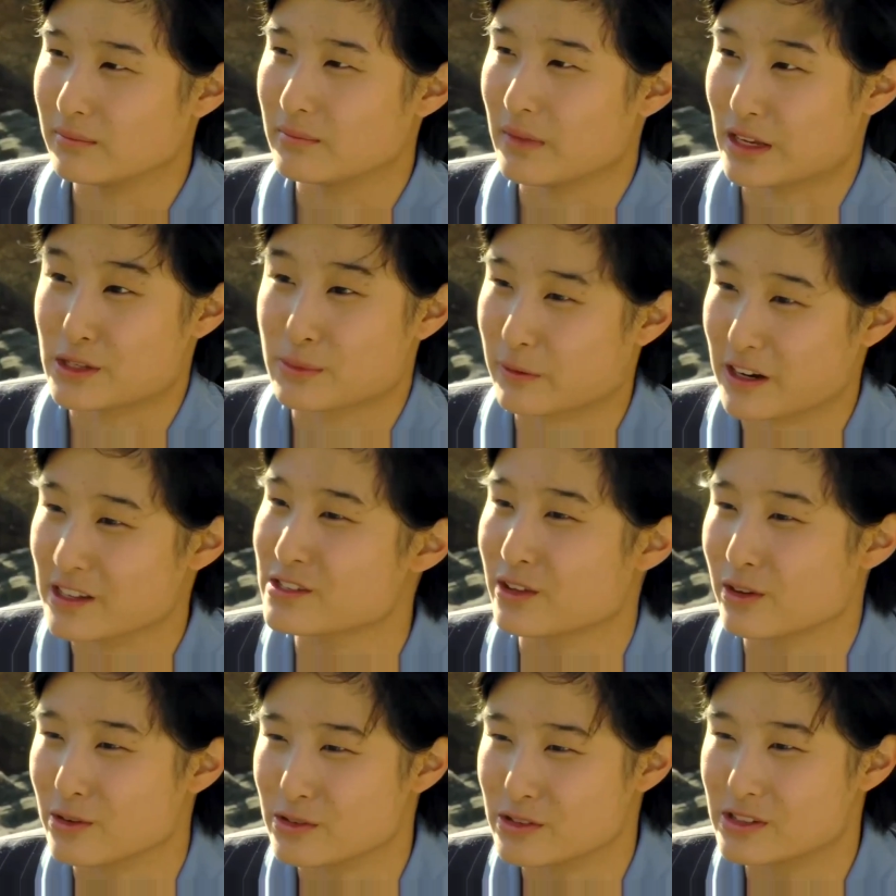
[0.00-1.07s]
express
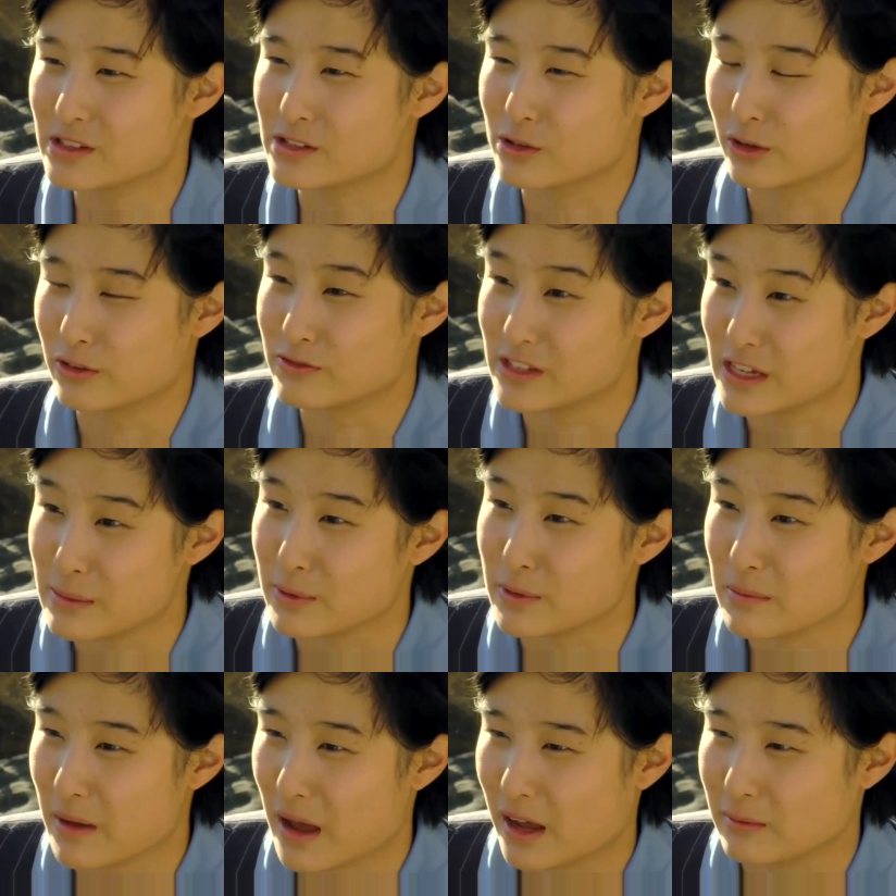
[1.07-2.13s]
those sort of deep
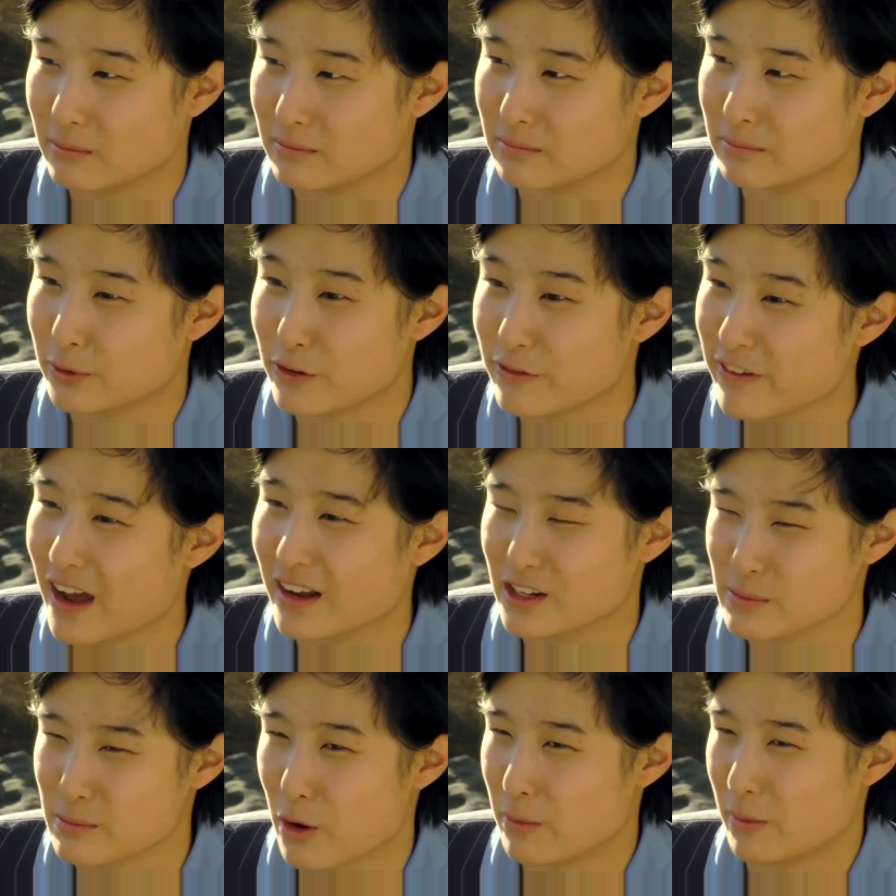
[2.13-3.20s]
and profound
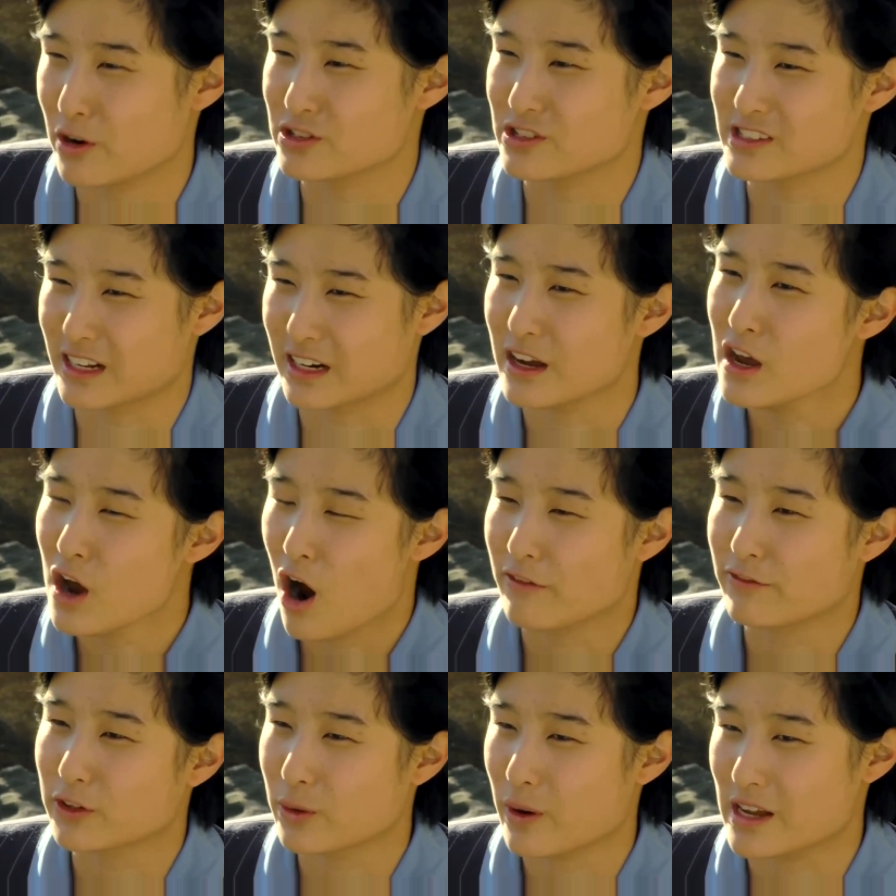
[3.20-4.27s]
emotions that are
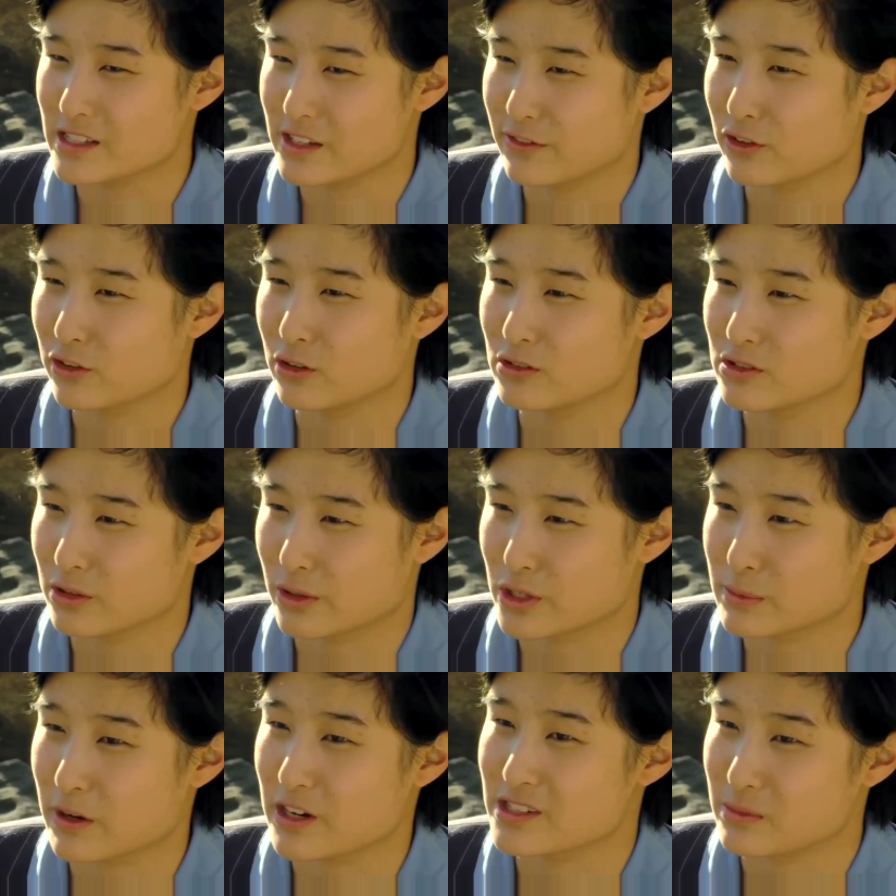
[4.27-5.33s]
often quite difficult to
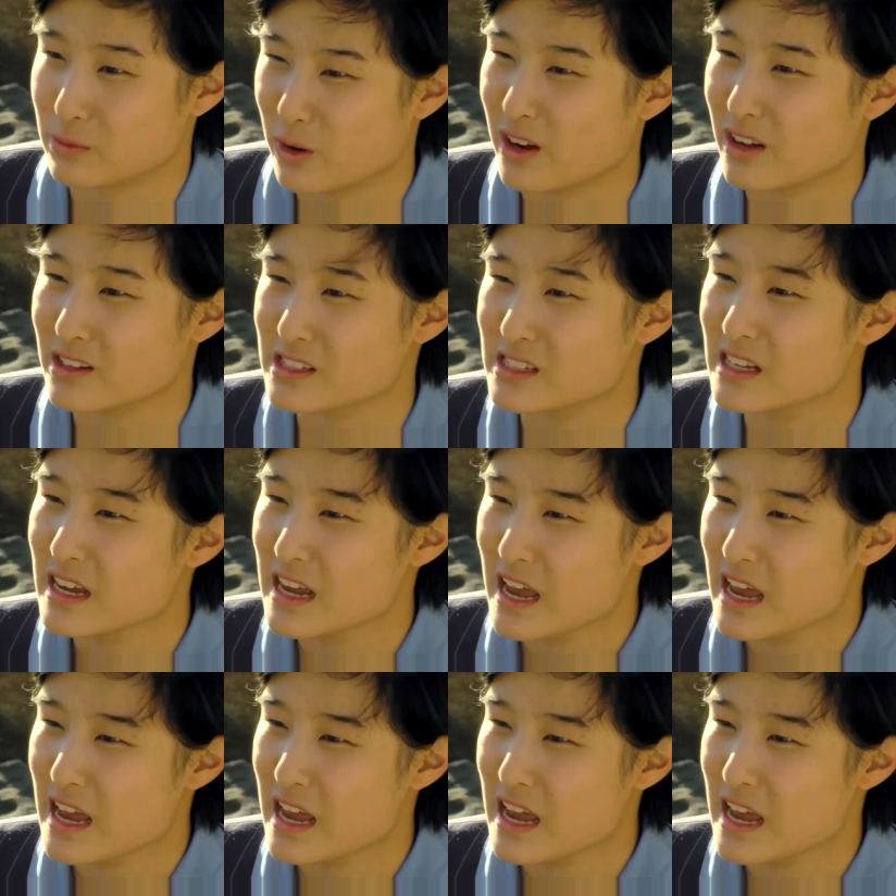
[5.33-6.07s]
express in words.